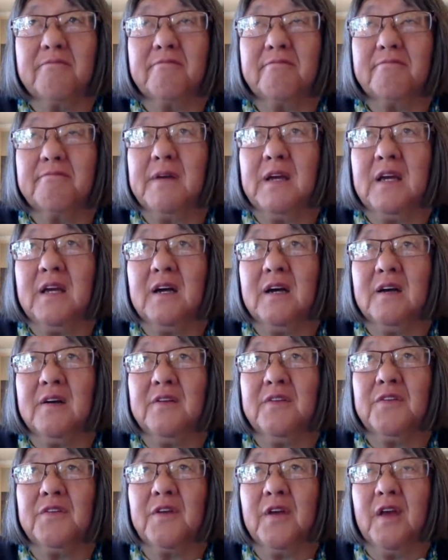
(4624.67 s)

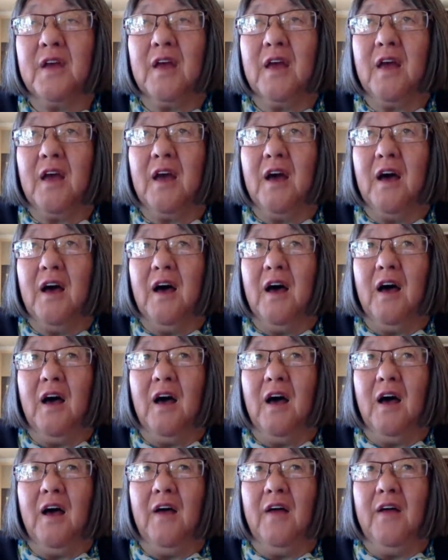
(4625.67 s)
because
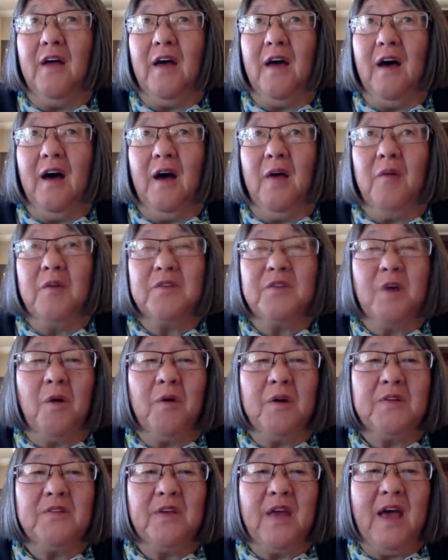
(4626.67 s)
I was
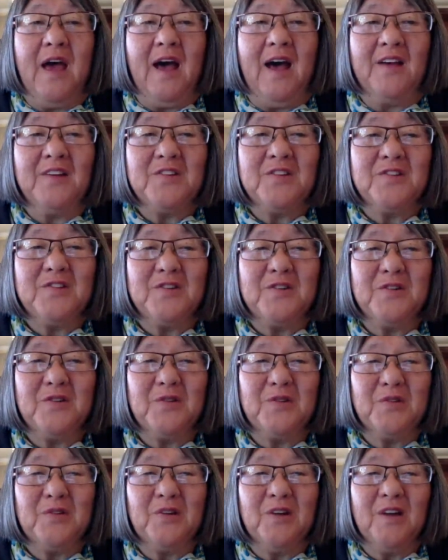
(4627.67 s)
always asked
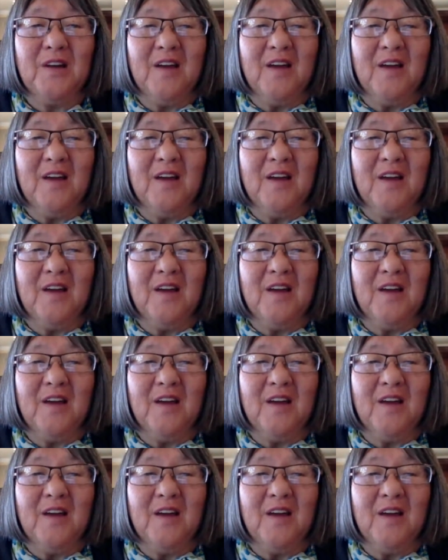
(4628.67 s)
to